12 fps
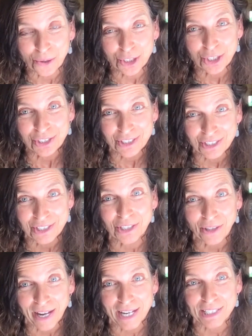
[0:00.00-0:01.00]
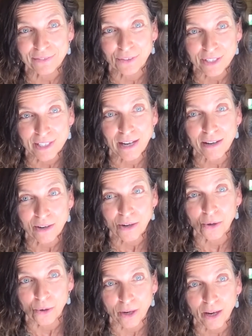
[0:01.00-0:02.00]
she still asks for a Diet
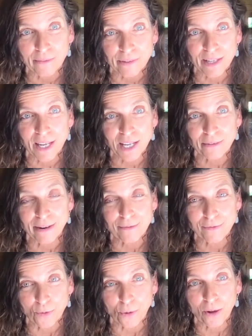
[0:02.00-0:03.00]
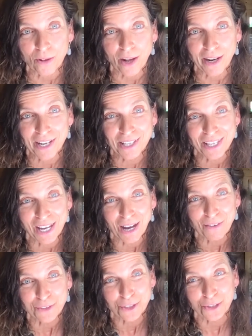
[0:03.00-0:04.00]
Coke every day at about 4:00 in the
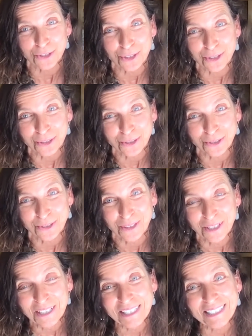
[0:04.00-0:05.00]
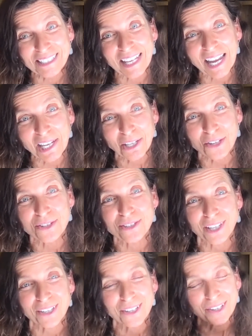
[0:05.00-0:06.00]
afternoon. This is 8 years
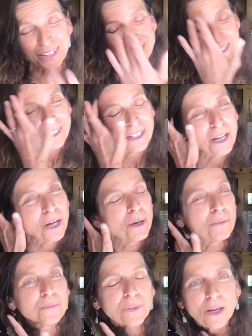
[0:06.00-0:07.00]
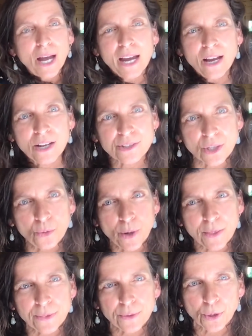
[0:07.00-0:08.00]
later. I also
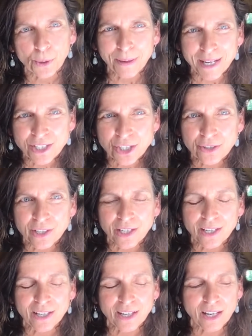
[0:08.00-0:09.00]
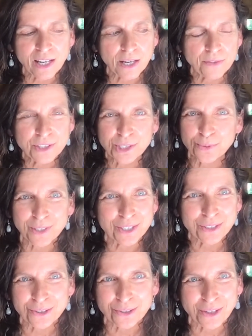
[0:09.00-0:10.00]
went through her pantry, and this is what
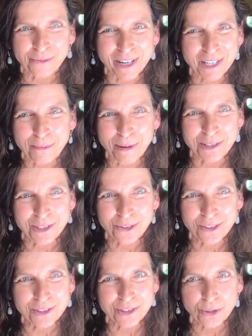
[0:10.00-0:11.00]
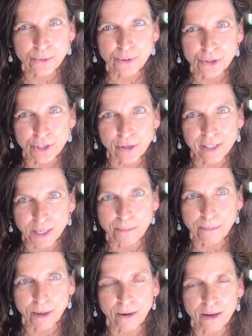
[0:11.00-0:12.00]
I recommend my students do when they're starting to
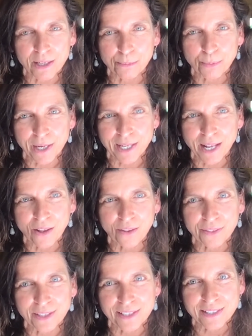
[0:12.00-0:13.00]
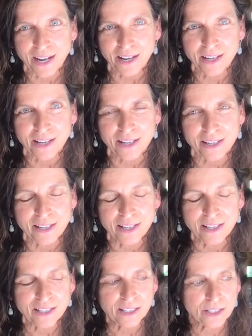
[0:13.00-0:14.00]
embark on a brain healthy diet,
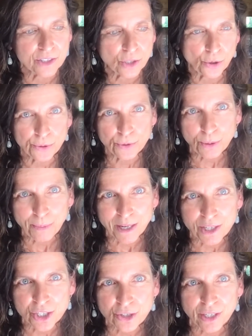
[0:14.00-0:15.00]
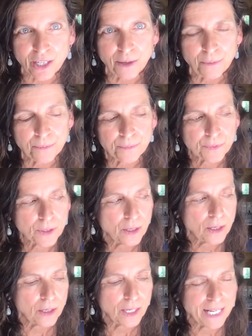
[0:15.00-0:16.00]
is go through your pantry
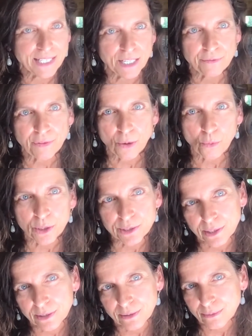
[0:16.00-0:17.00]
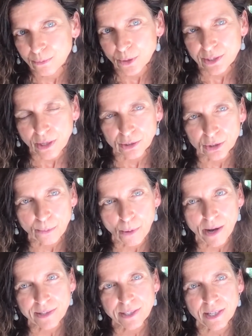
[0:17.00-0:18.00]
and identify what's ultra
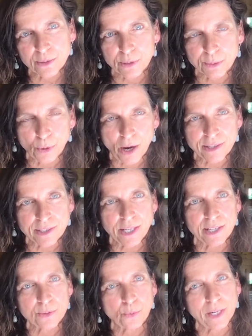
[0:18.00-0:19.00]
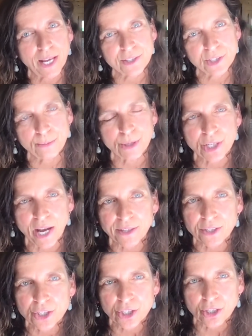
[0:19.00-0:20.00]
processed, what's processed, what has too much
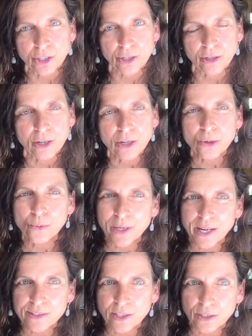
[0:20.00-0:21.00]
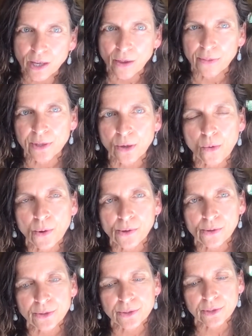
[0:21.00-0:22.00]
added sugar, what has unhealthy
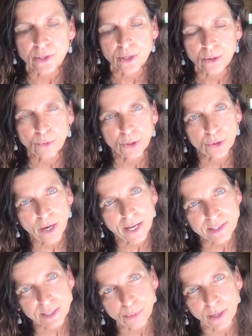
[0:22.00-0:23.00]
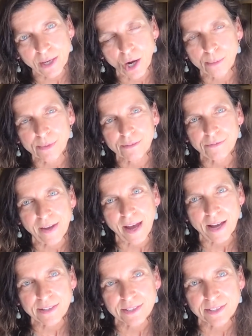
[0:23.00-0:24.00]
oils, what has the brain harming
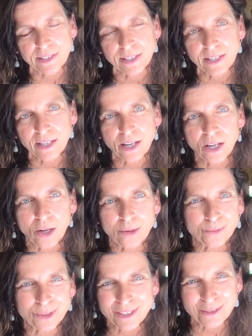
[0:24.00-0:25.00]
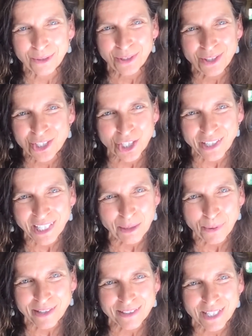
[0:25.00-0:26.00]
fats, which is what are the junky
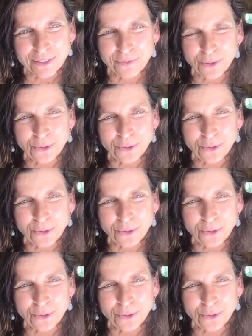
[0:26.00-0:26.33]
processed